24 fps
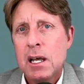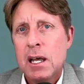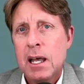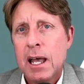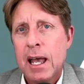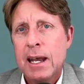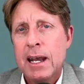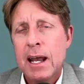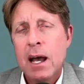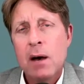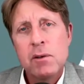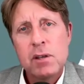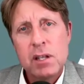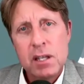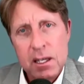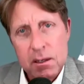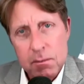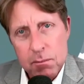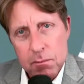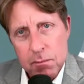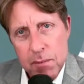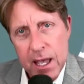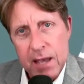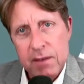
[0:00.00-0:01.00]
And now it
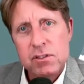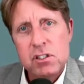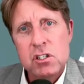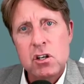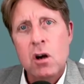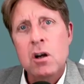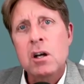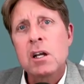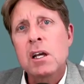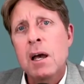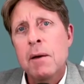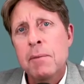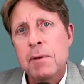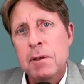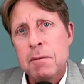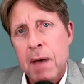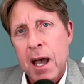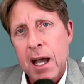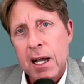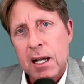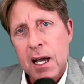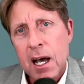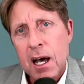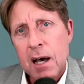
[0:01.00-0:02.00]
may have started coming
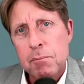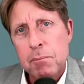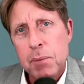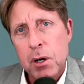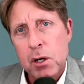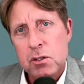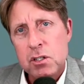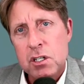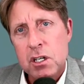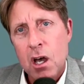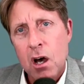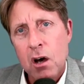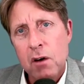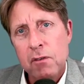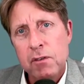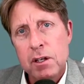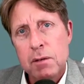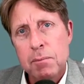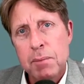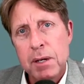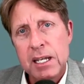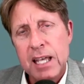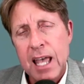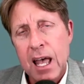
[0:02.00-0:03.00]
back up post-COVID,
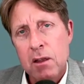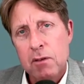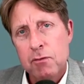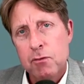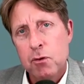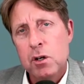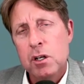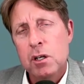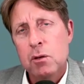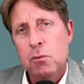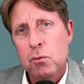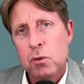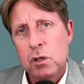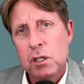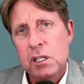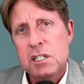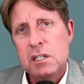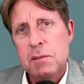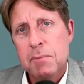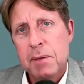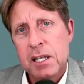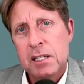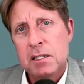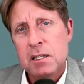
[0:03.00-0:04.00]
but California really
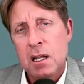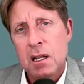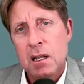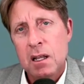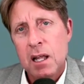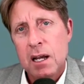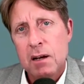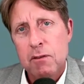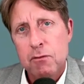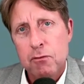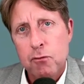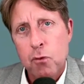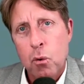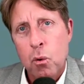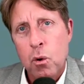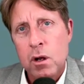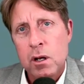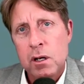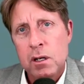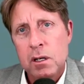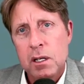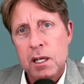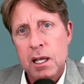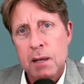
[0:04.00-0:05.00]
depends on a lot of
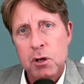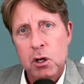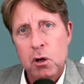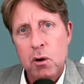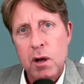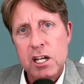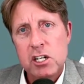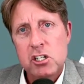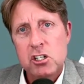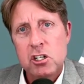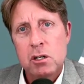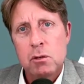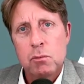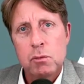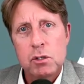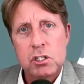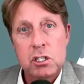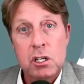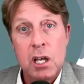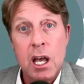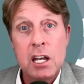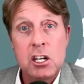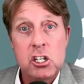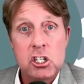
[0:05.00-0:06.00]
foreign immigration, which
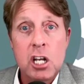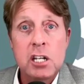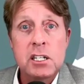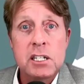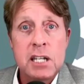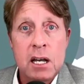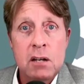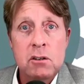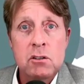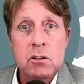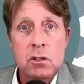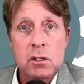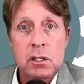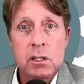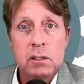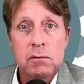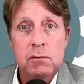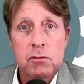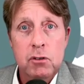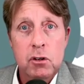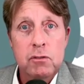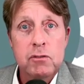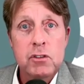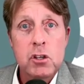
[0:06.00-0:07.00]
kind of shut down
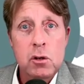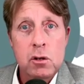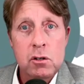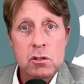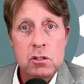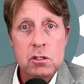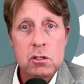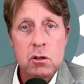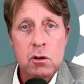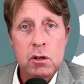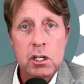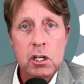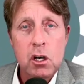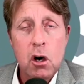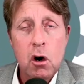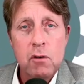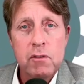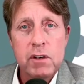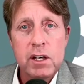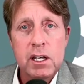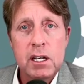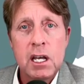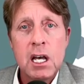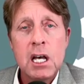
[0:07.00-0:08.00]
for a few years during
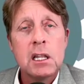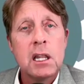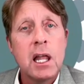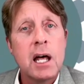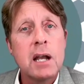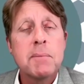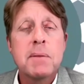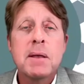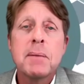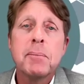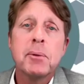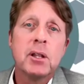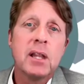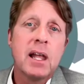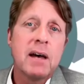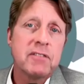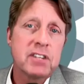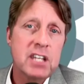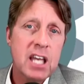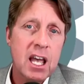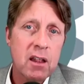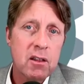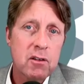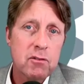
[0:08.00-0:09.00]
COVID. A lot of people left
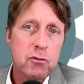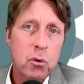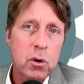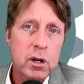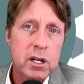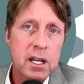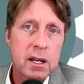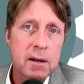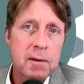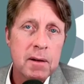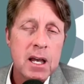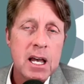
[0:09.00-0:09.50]
California.